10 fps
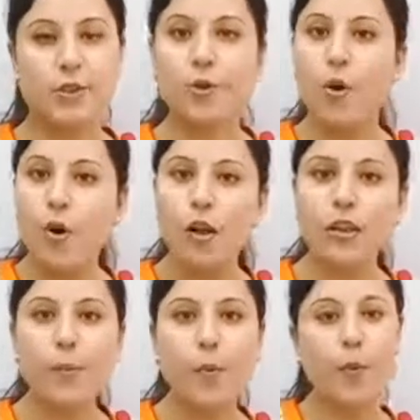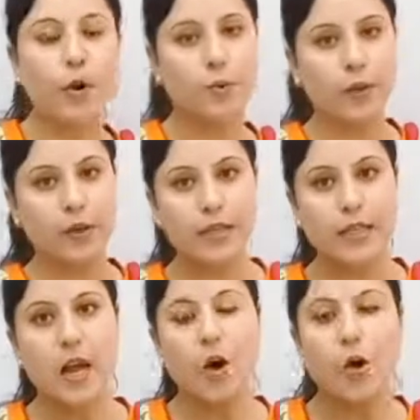So all the bold words
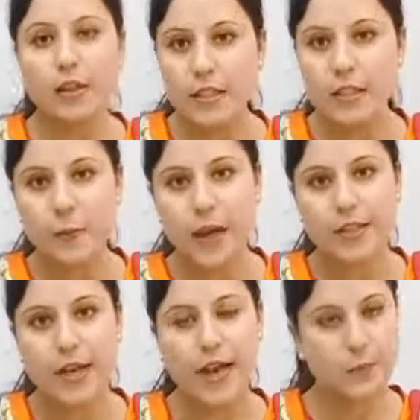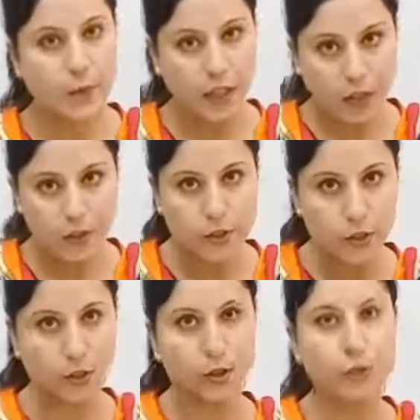on this page has been given
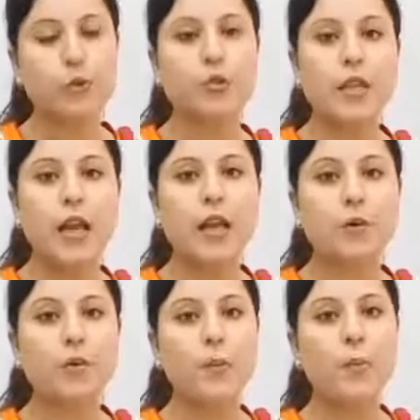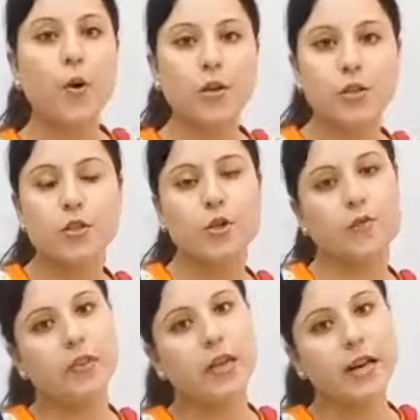to you to tell you the importance
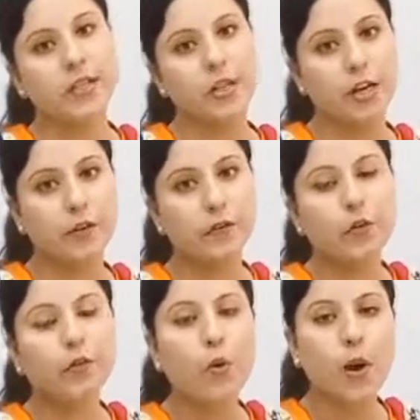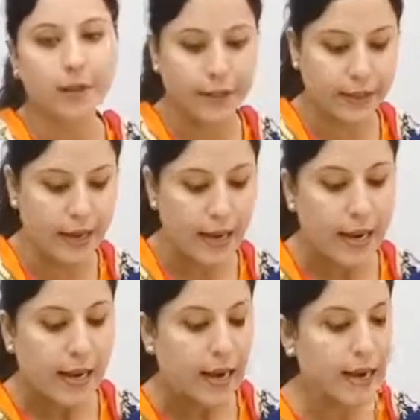of the adjectives of quantity.
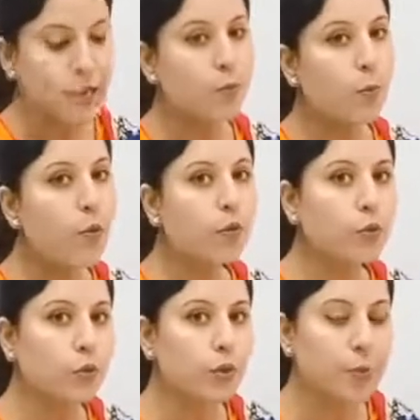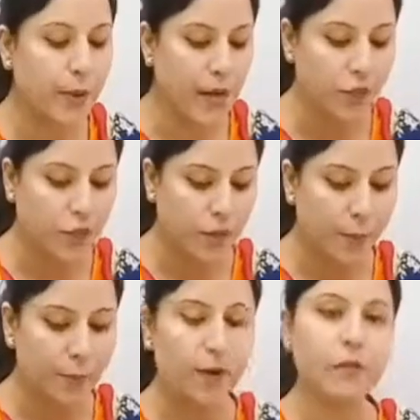Let's move to the page
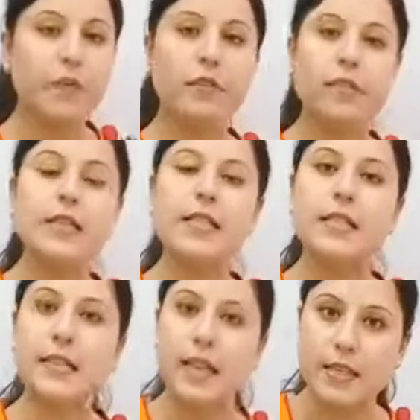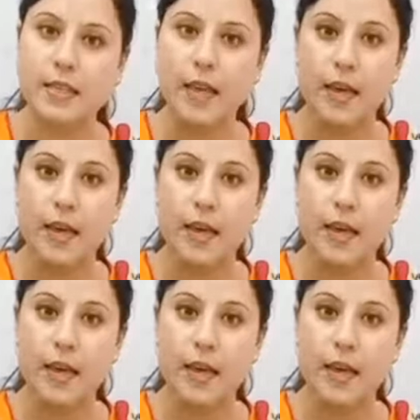number 56.